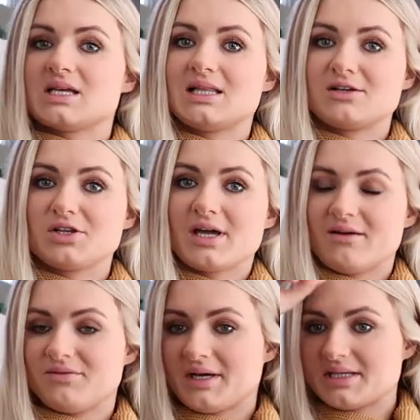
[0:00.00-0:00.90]
I literally
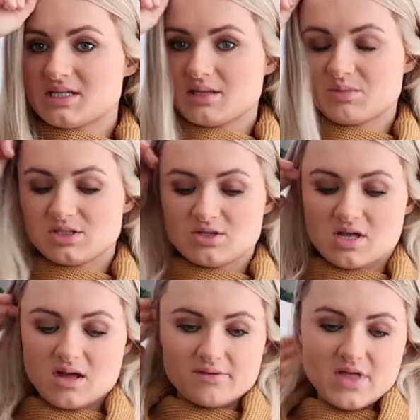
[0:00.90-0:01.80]
have like 10 minutes to
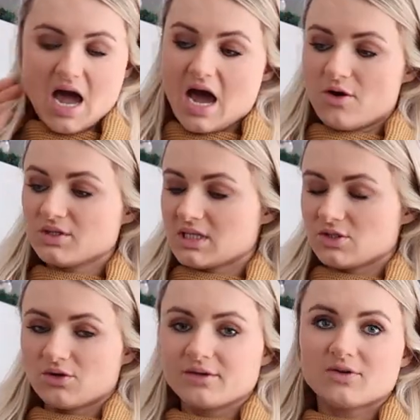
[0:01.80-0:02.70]
get out of the house. I
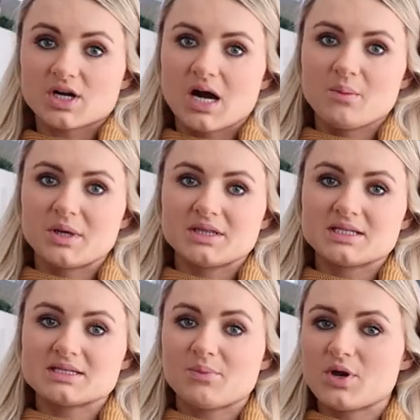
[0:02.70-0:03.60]
totally forgot about
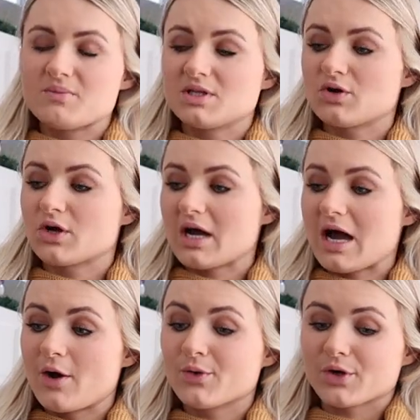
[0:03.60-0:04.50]
this appointment or
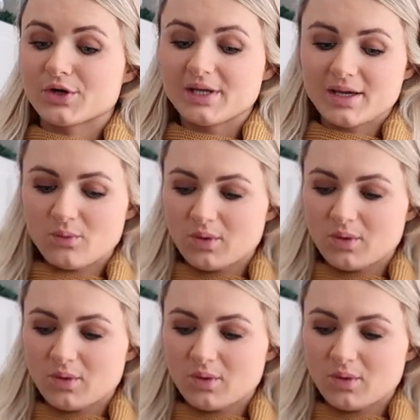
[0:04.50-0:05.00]
how early